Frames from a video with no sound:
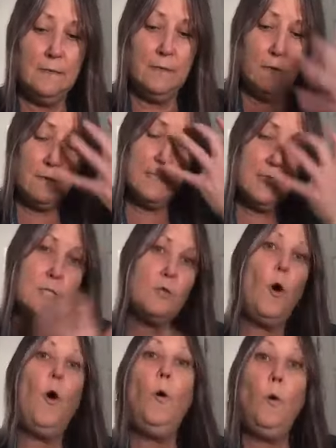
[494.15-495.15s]
There is this
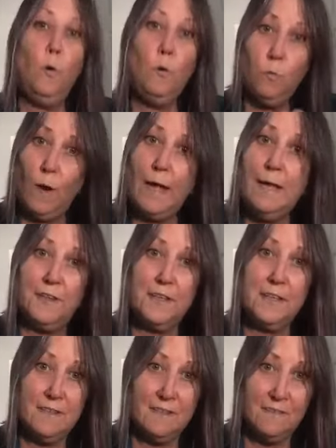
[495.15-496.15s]
whole wealth
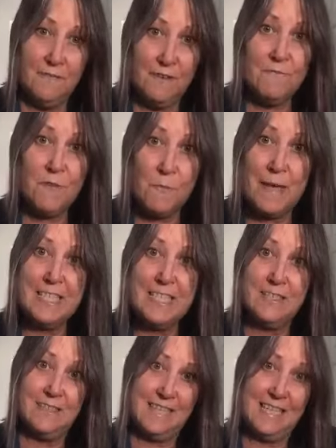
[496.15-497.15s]
of
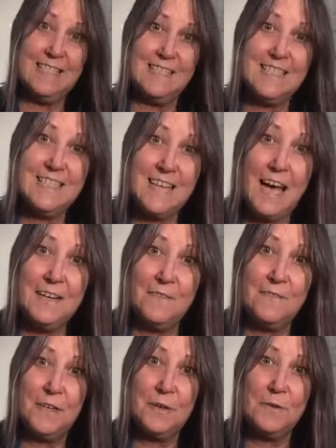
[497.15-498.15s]
information inside
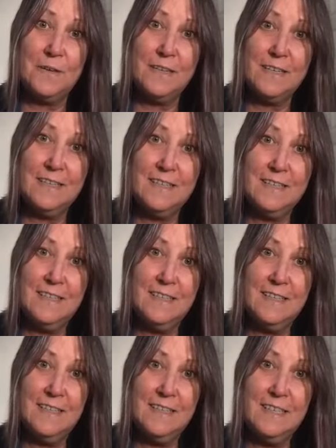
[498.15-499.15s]
of you
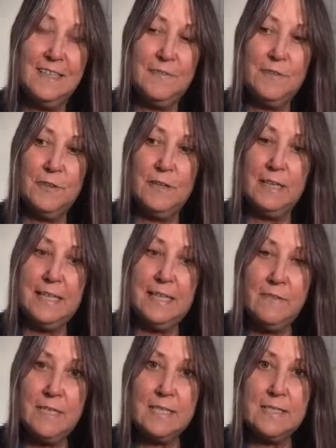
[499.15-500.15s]
if you can
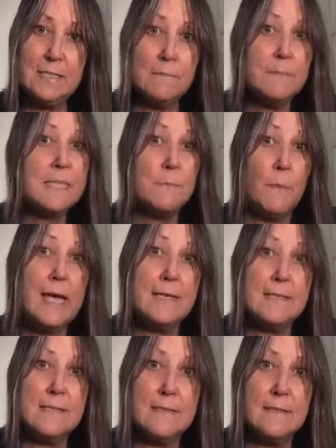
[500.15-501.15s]
give it some
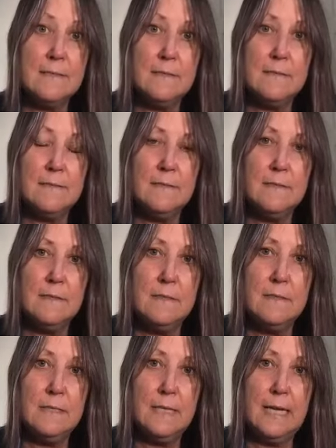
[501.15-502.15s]
space
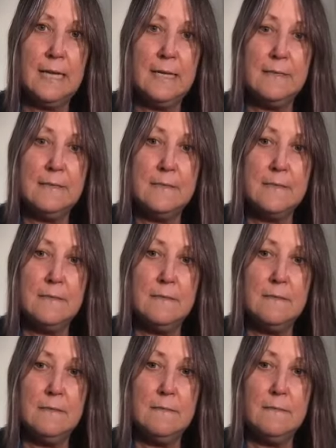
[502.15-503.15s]
and
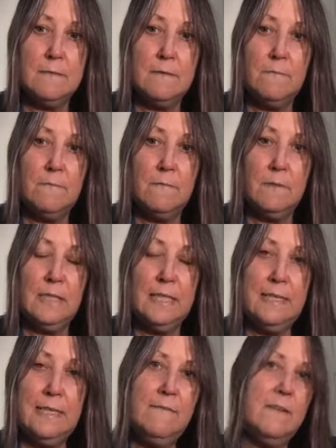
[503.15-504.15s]

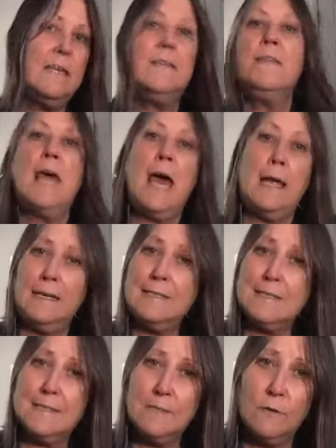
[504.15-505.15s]
live in that
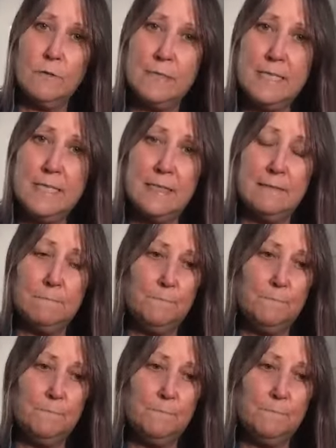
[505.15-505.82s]
uncertainty.